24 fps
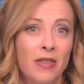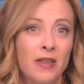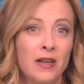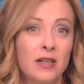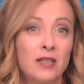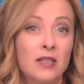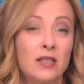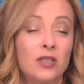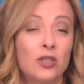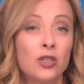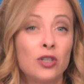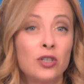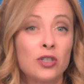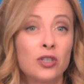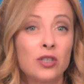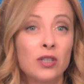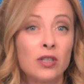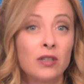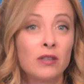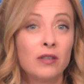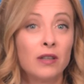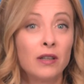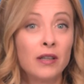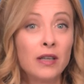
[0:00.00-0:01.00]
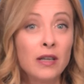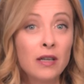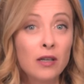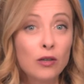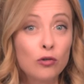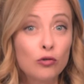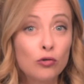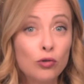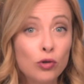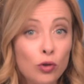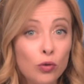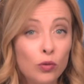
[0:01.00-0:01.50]
There is
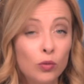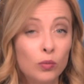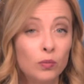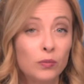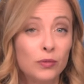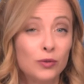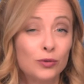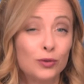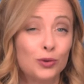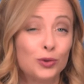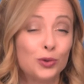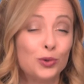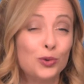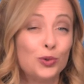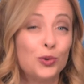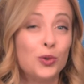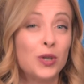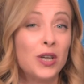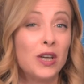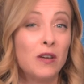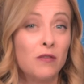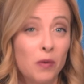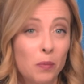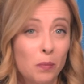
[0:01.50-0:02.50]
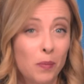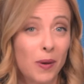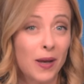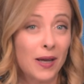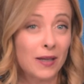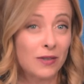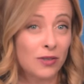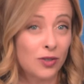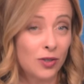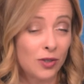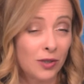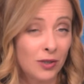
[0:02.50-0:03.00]
certainly room to do even
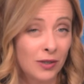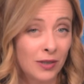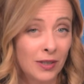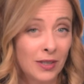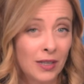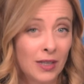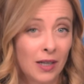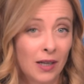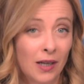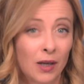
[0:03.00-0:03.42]
better,